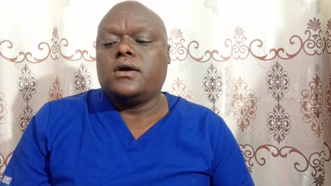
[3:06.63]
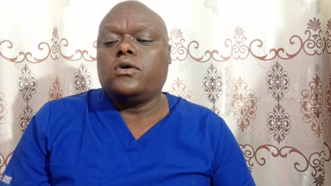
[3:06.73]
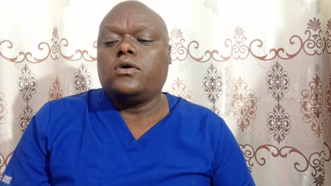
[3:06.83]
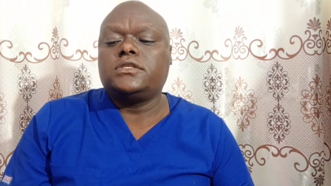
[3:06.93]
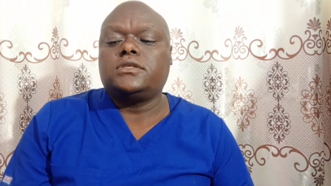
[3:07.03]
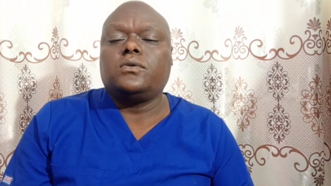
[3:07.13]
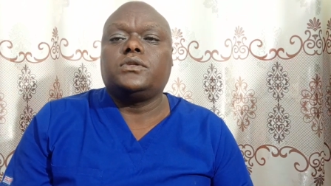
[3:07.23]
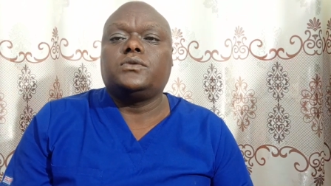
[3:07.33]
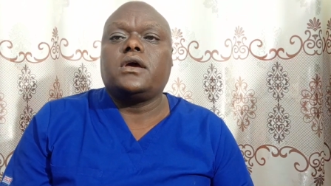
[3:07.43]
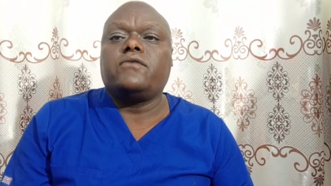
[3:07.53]

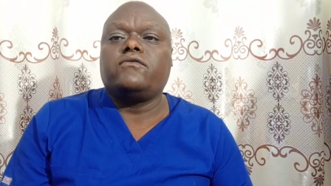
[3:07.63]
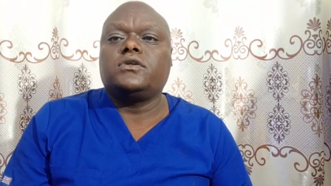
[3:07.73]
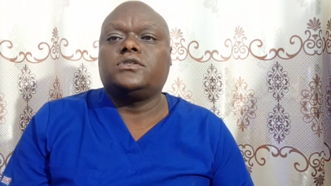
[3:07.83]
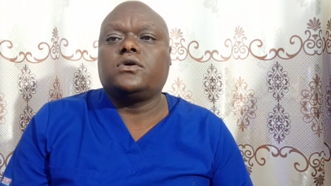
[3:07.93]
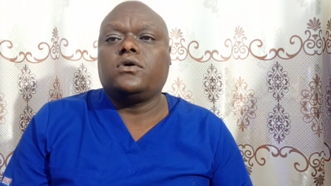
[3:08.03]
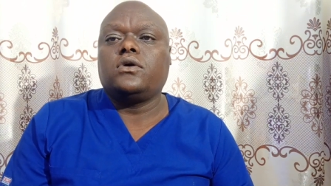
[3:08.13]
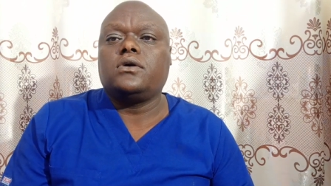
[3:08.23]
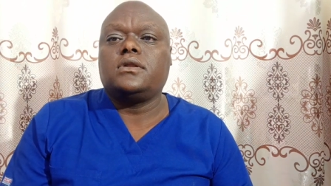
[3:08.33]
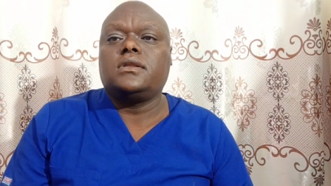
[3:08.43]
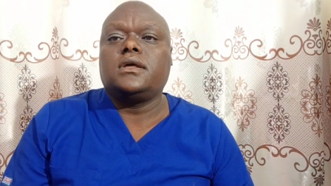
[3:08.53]
Also, we have what you
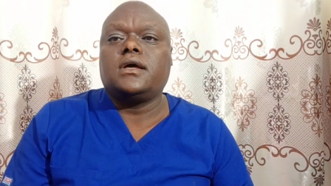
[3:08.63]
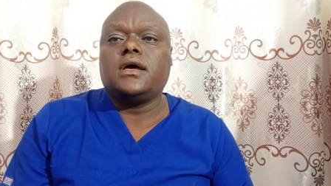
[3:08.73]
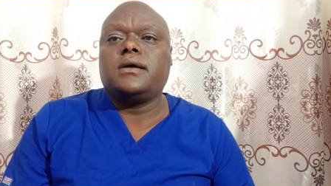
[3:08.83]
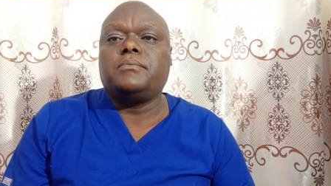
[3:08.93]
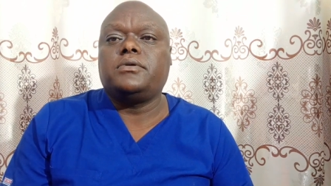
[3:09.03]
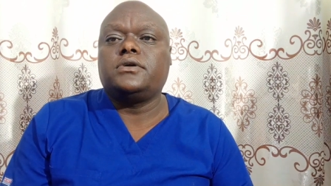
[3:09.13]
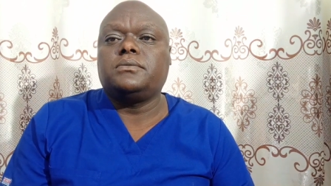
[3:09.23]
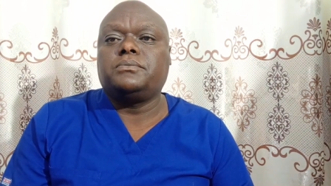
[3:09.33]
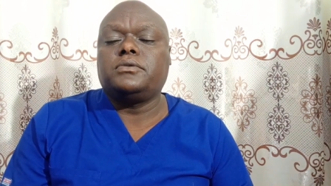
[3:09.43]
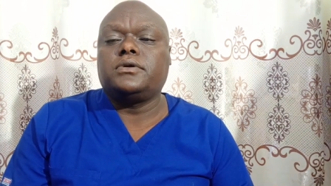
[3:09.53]
call uh,
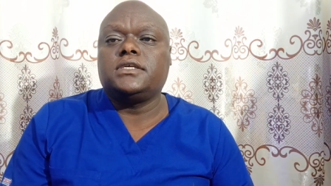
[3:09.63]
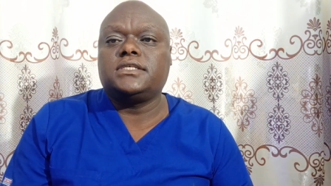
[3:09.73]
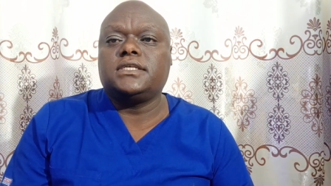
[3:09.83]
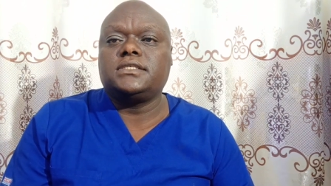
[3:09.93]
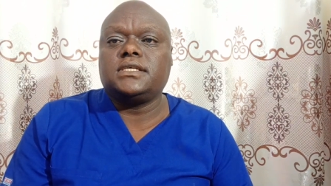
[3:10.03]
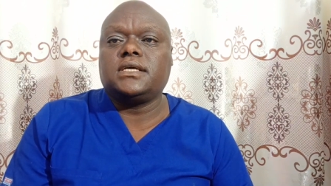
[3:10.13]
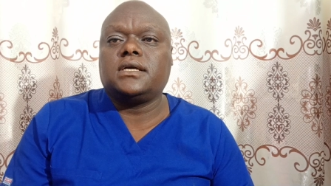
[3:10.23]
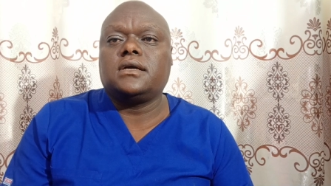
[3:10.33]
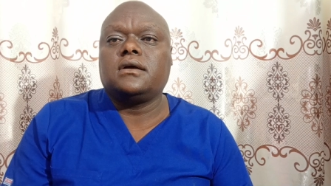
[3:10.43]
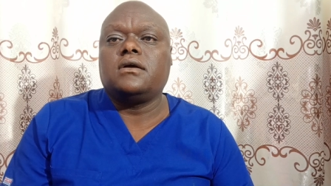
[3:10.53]
poly- polycystic
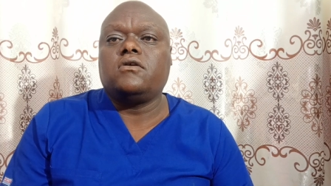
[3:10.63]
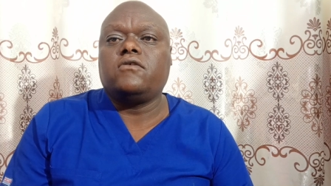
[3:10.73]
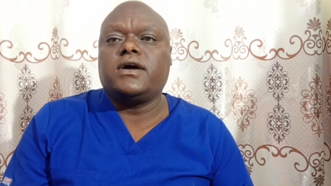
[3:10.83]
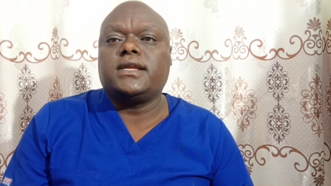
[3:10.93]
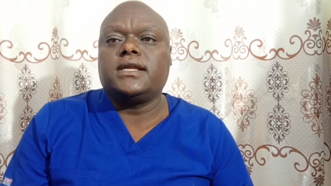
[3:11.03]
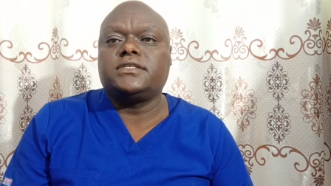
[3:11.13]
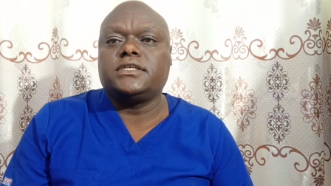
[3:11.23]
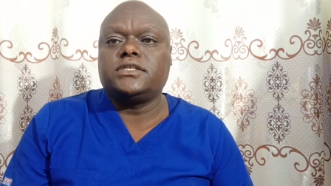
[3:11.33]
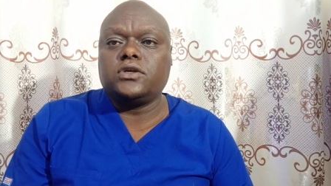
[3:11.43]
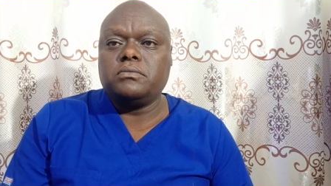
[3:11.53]
ovarian
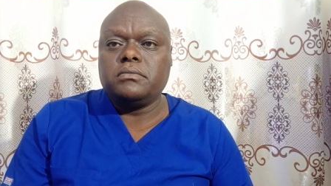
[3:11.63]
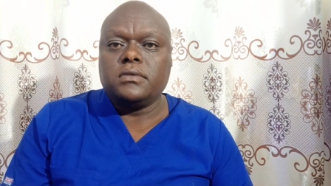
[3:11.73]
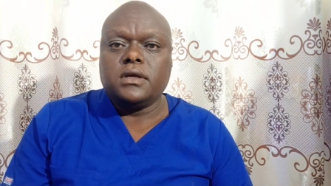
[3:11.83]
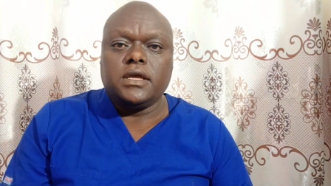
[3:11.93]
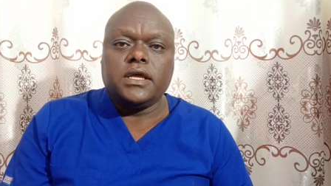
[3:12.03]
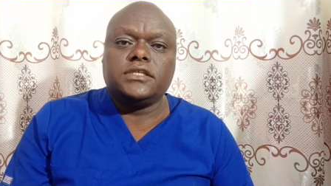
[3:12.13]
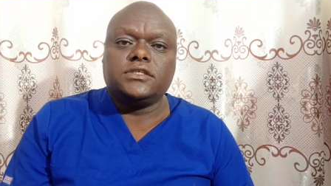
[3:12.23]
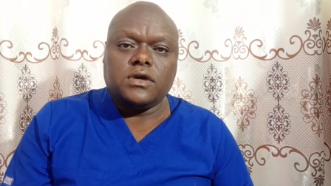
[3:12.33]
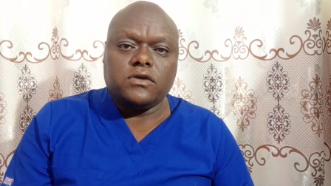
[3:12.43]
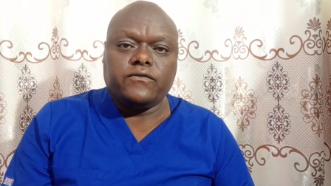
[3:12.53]
syndrome, is
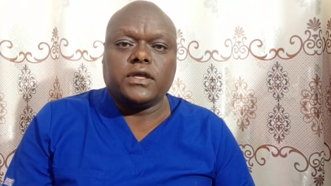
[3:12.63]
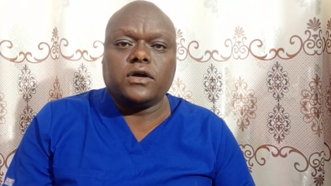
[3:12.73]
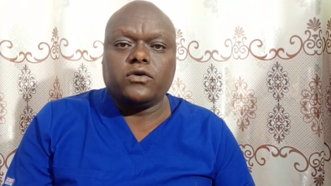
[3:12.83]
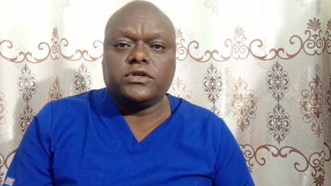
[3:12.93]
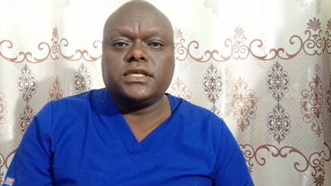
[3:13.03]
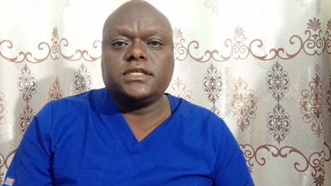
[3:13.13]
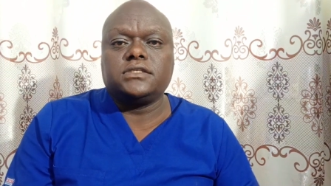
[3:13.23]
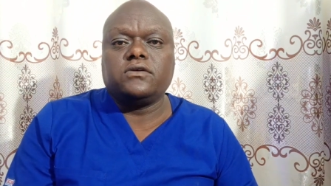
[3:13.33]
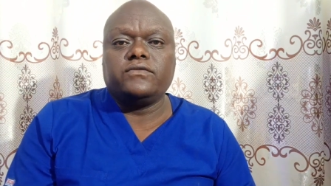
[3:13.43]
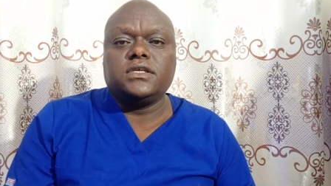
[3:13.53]
one of the causes
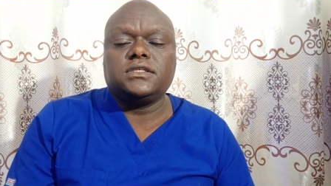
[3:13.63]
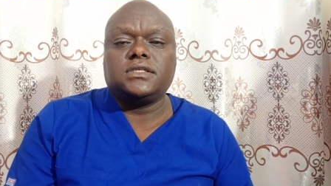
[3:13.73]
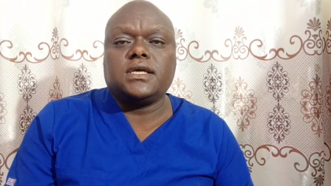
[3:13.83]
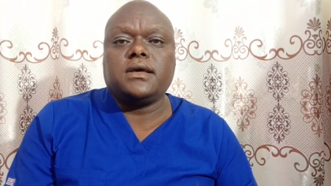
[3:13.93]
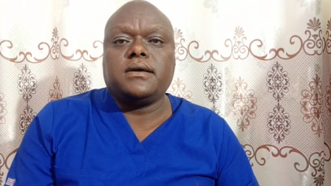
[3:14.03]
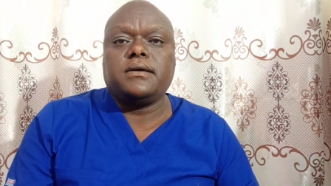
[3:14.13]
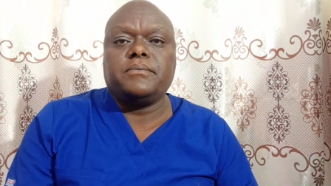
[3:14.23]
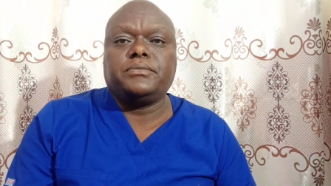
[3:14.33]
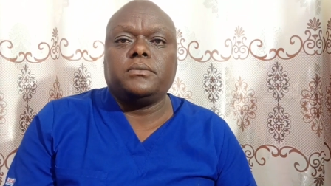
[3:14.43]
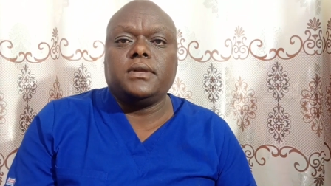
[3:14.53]
of this uh,
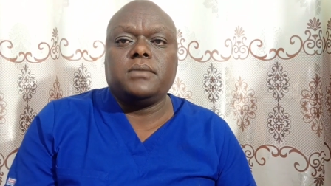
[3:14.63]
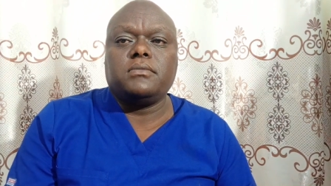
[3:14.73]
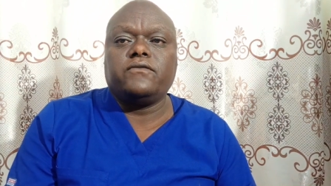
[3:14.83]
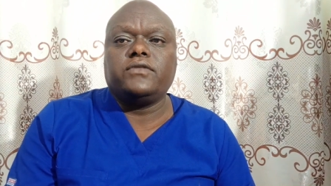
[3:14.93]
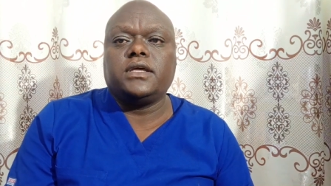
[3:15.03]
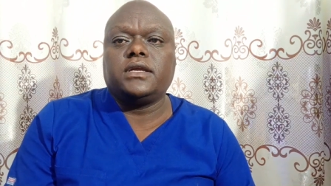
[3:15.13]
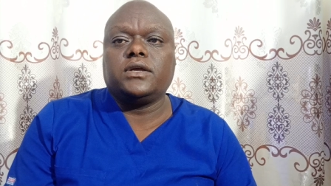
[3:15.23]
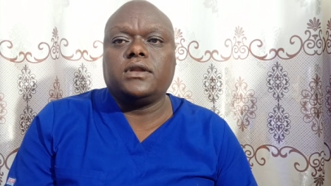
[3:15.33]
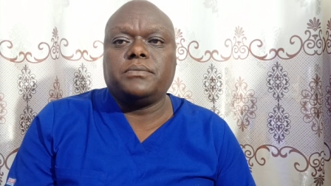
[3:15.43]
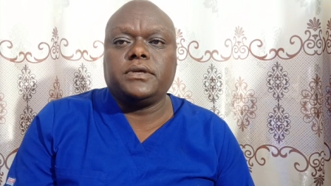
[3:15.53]
problem of the
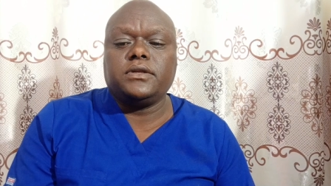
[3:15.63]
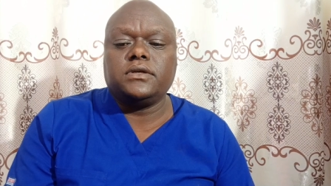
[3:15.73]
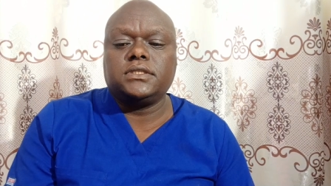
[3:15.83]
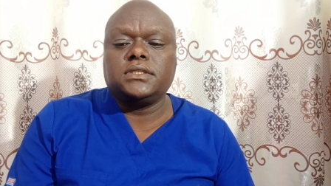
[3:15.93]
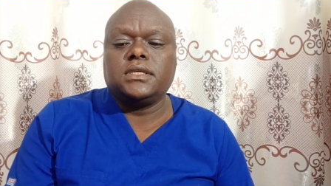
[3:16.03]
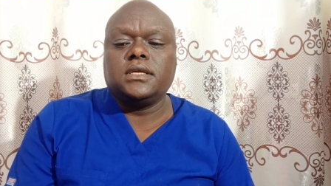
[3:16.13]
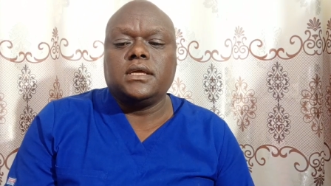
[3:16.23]
irregular periods.